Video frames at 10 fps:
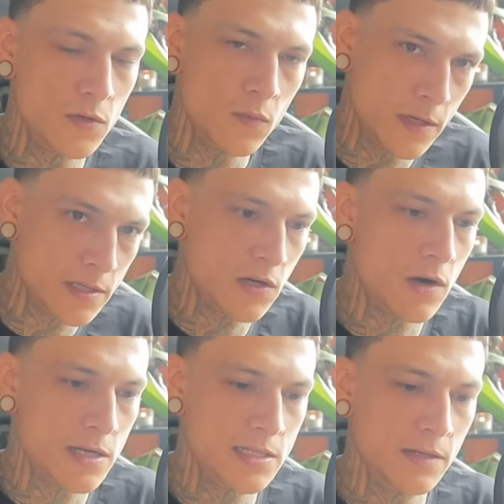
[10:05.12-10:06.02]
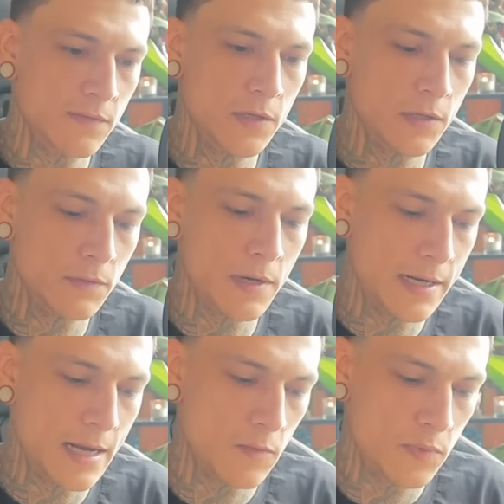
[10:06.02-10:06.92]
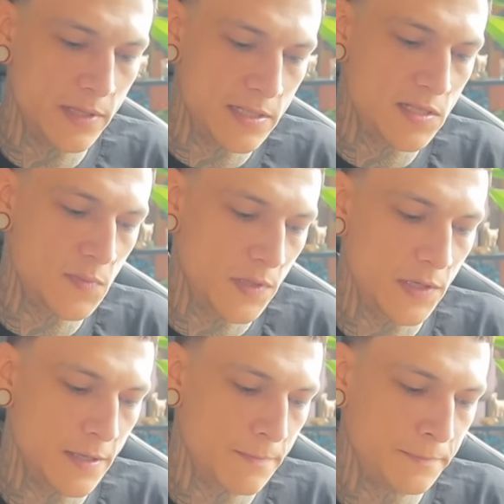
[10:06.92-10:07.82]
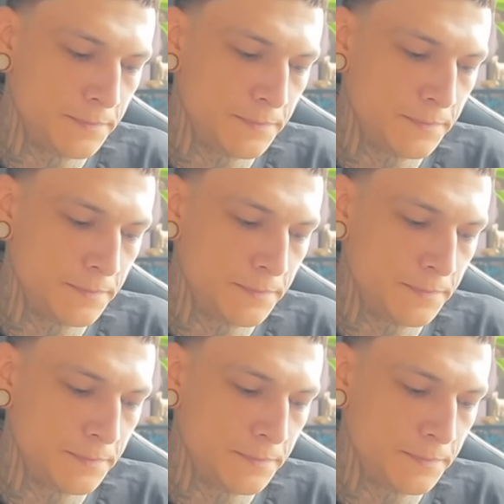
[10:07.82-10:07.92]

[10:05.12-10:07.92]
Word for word: So what is crossing Virgo right now, please, Spirit?